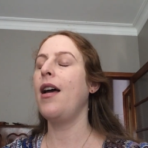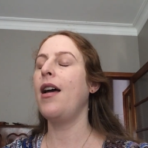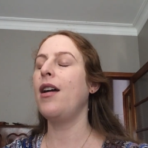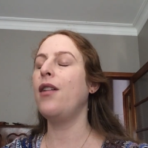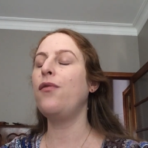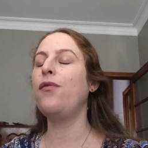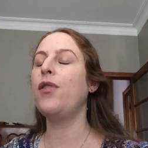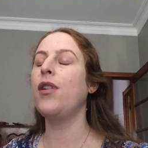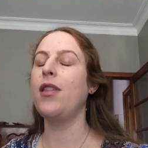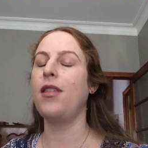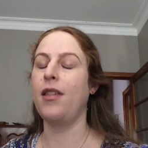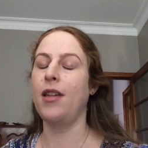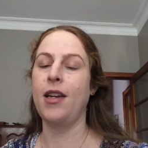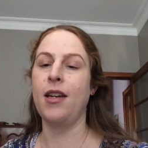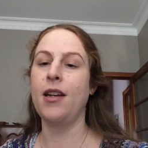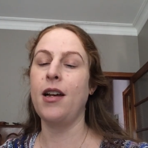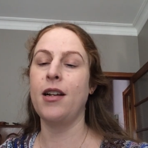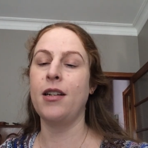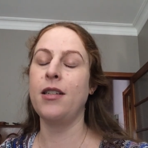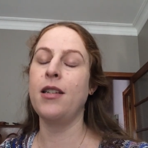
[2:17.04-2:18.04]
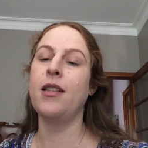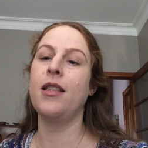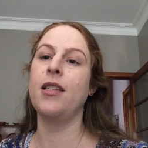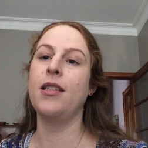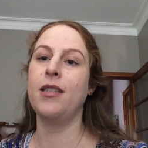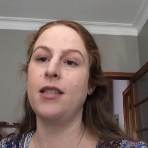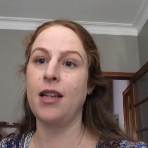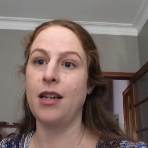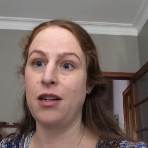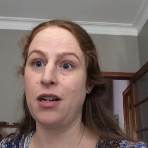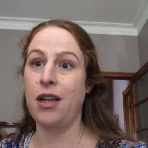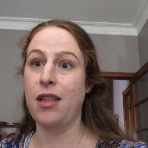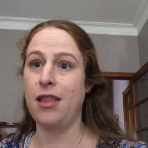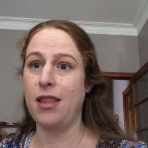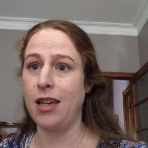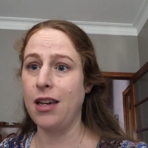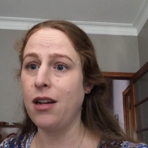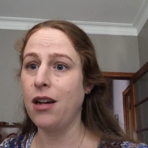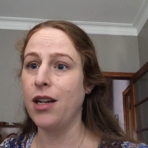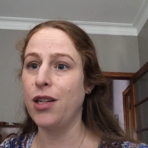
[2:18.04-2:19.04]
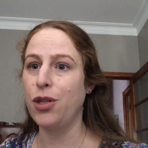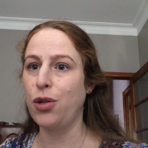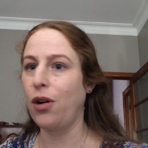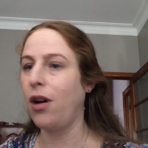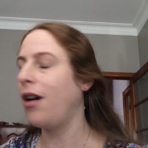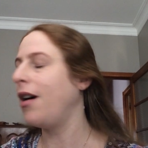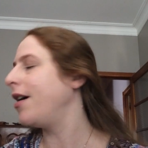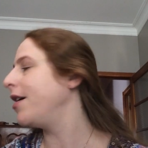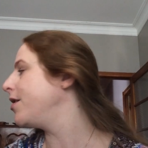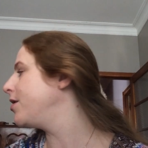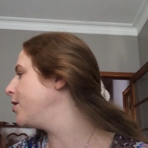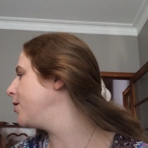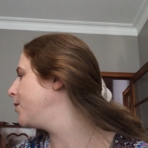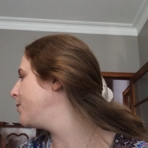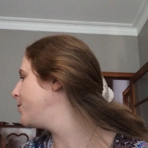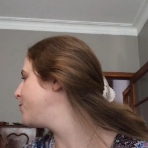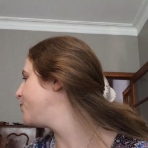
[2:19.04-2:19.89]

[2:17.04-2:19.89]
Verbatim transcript: everything under the sun, I think I tried.